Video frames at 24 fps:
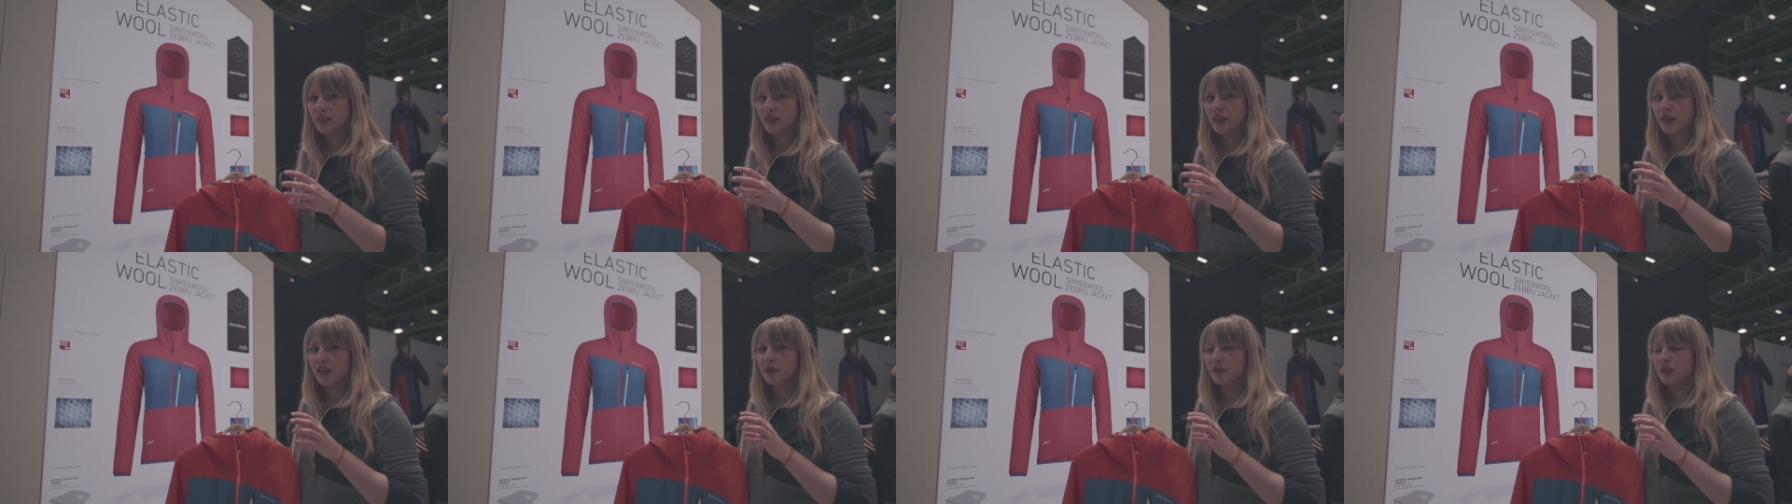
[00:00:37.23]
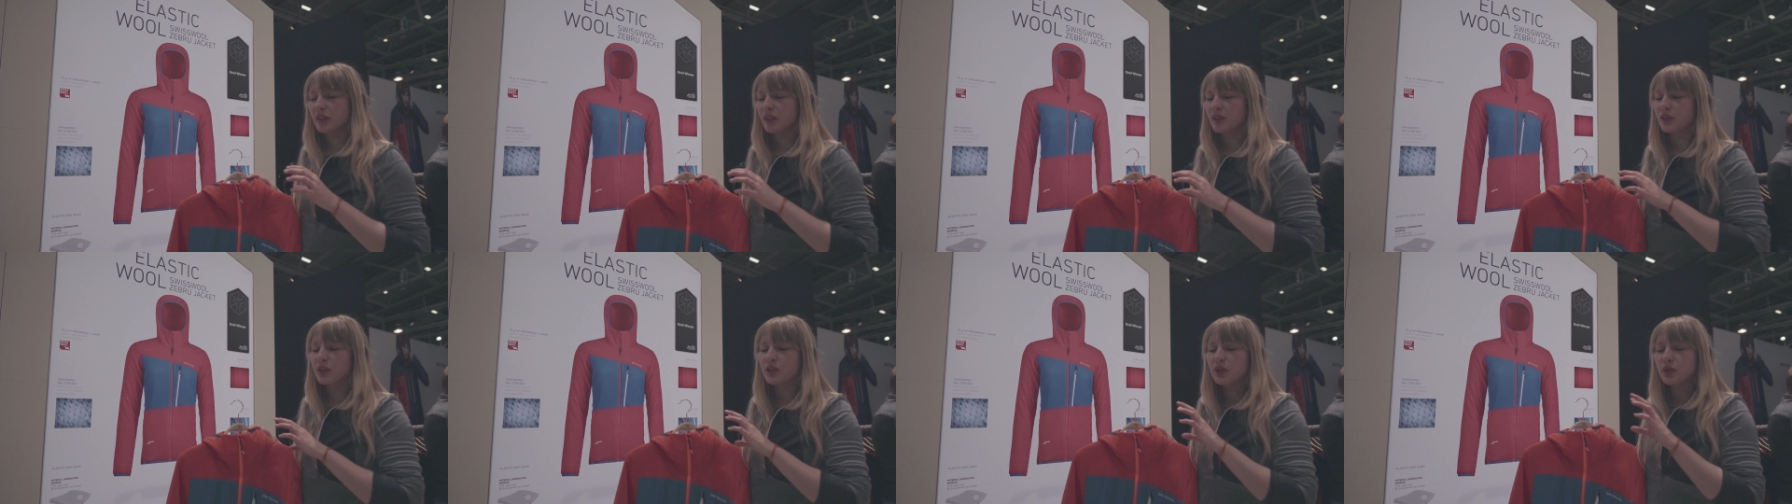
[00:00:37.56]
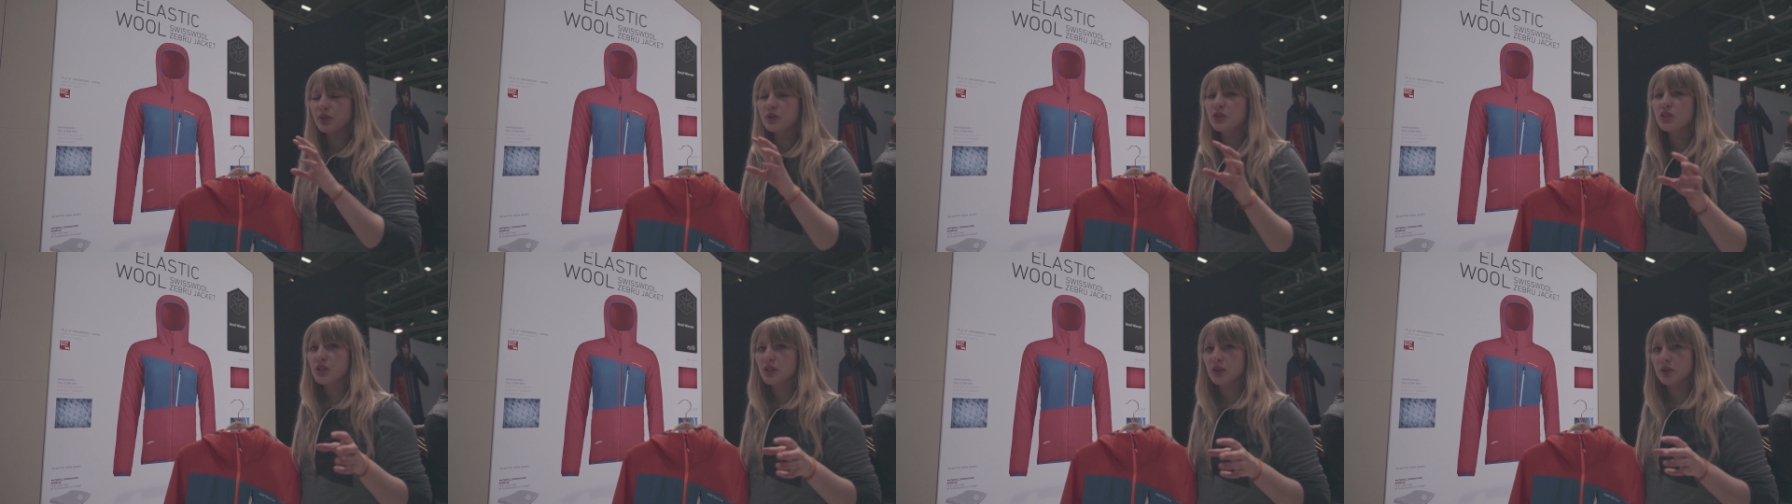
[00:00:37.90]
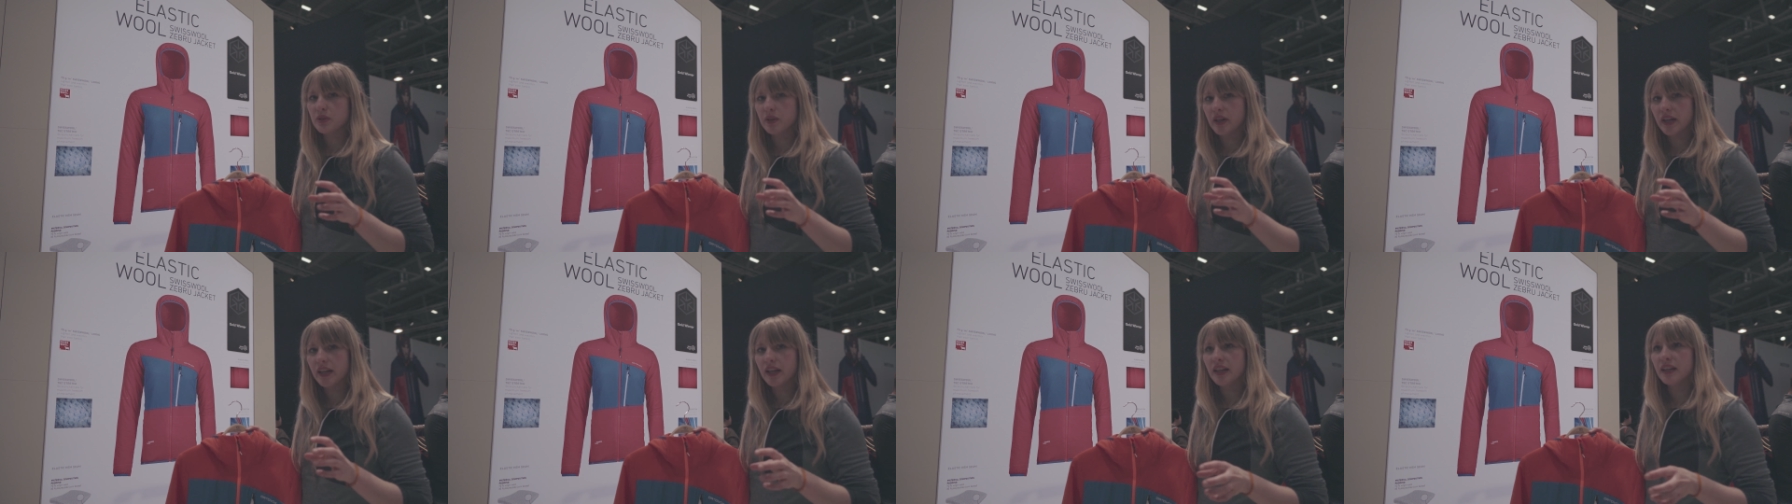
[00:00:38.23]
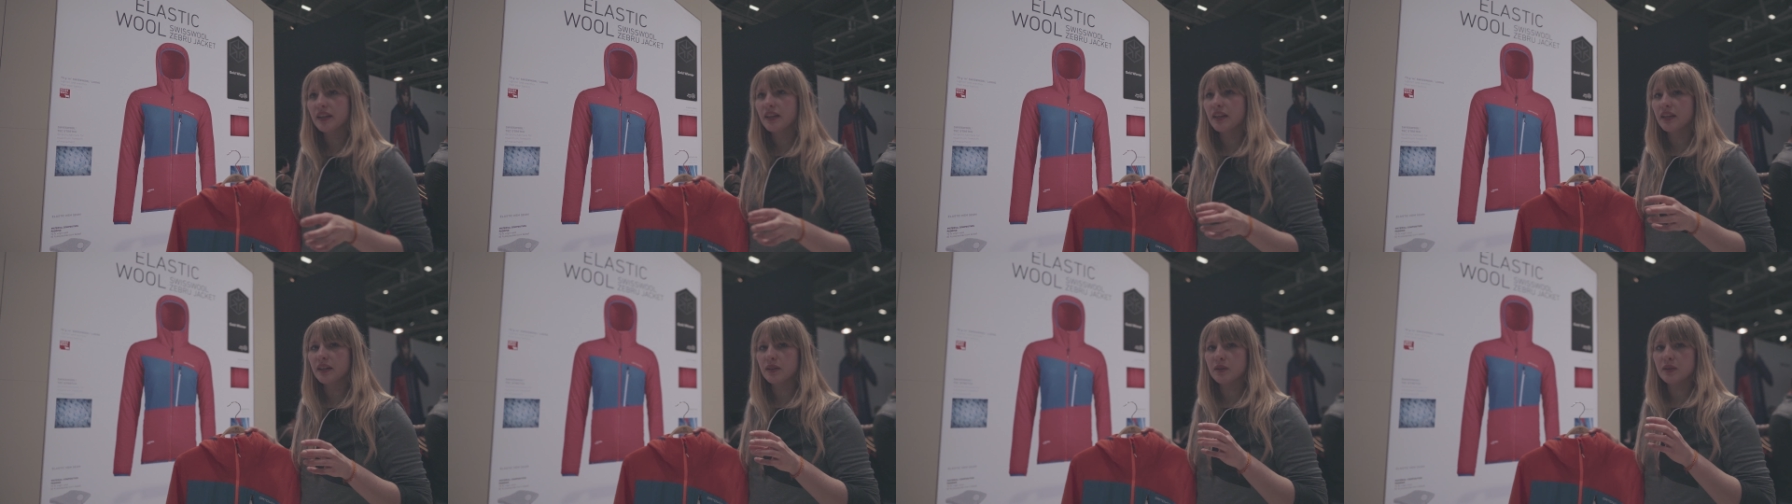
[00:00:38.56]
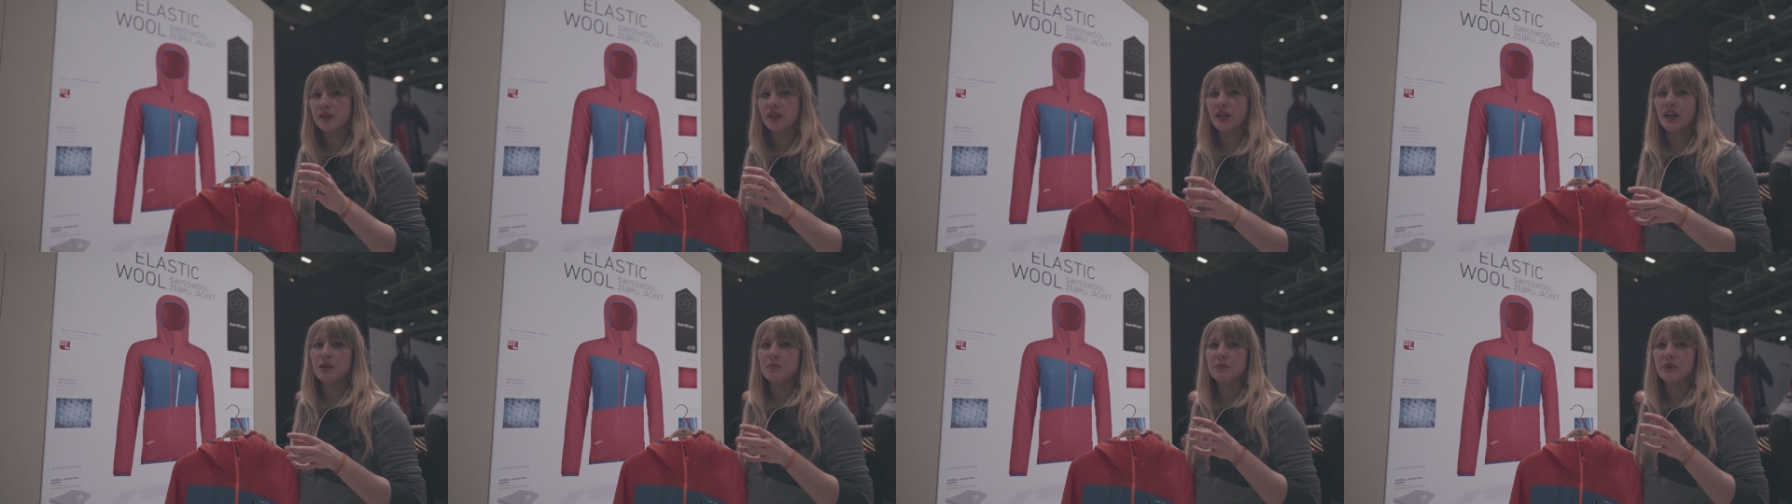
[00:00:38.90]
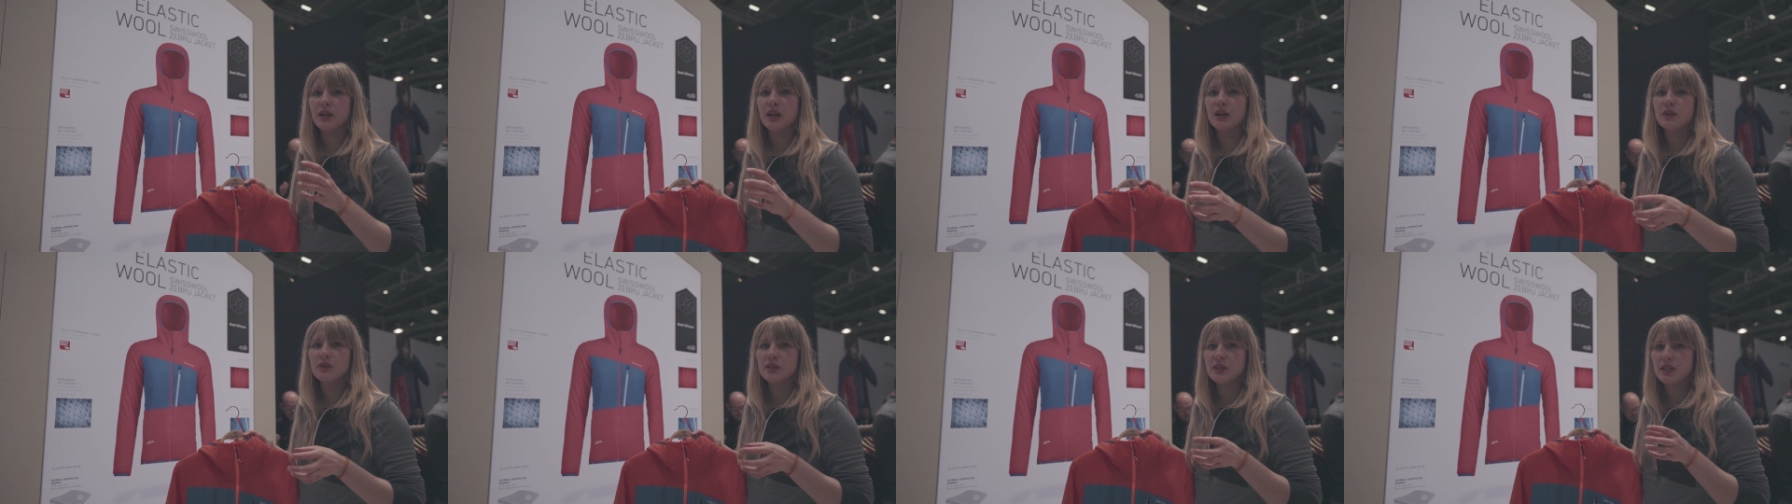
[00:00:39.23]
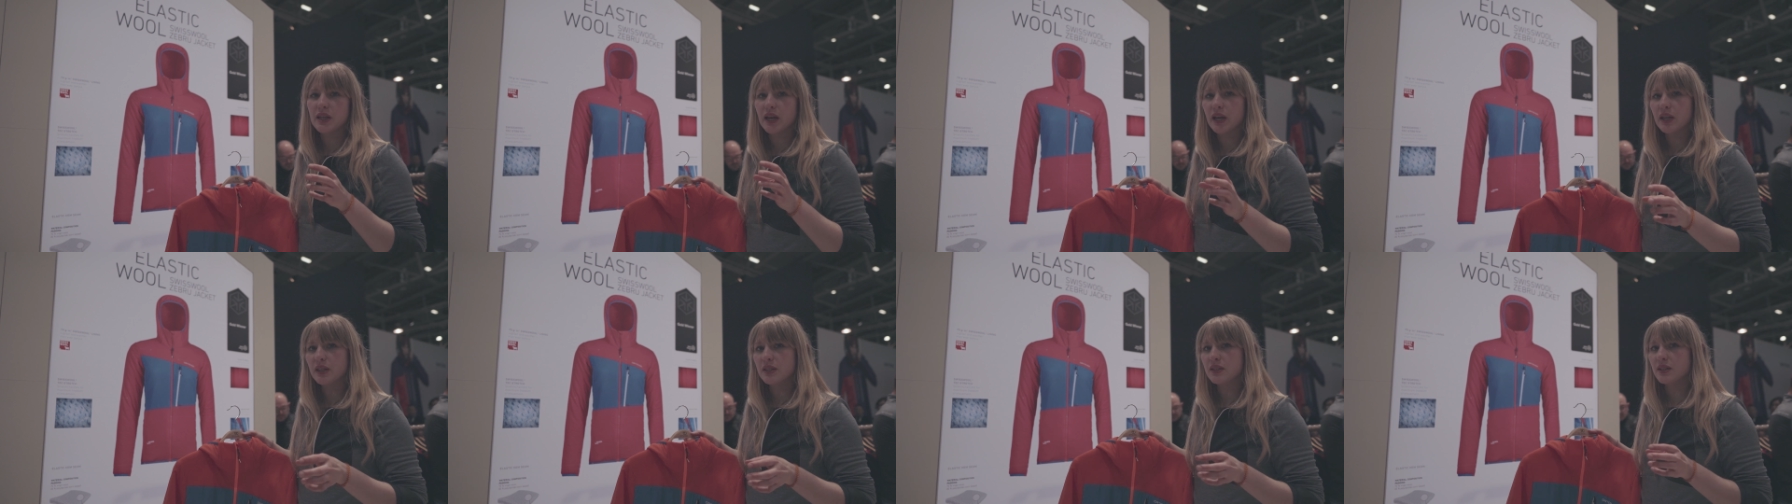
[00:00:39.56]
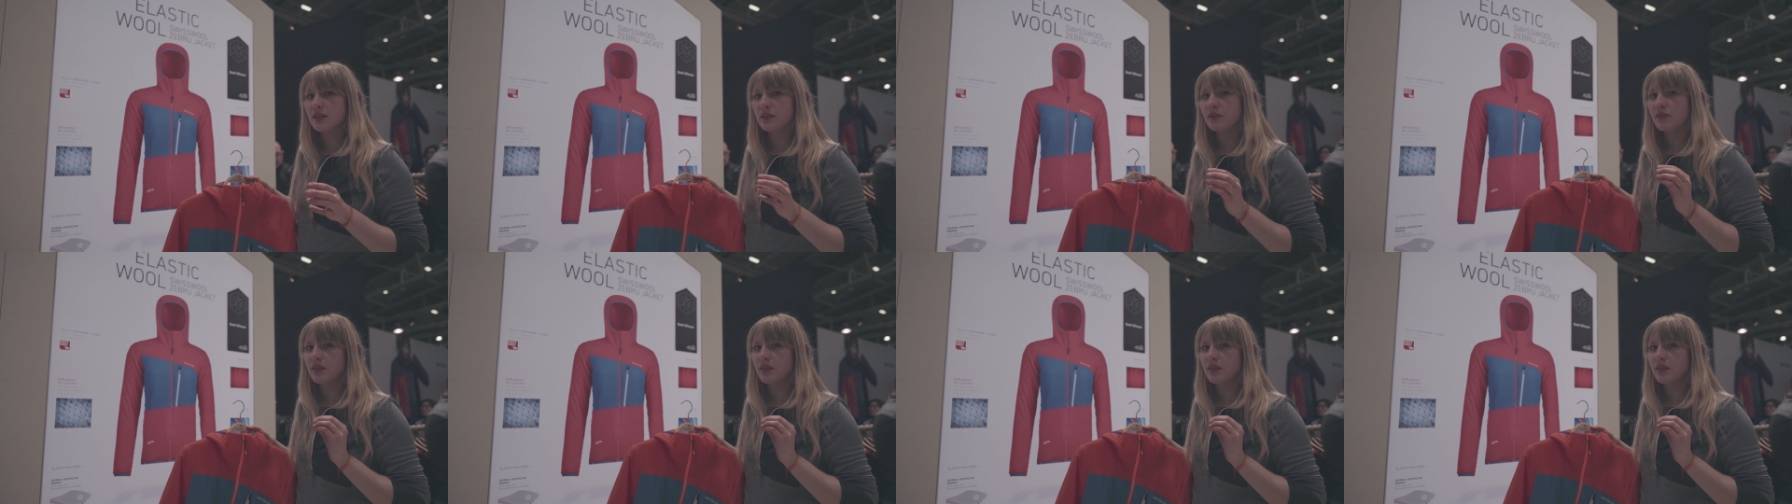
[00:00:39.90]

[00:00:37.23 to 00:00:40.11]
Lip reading: like in huge terrain and can be outside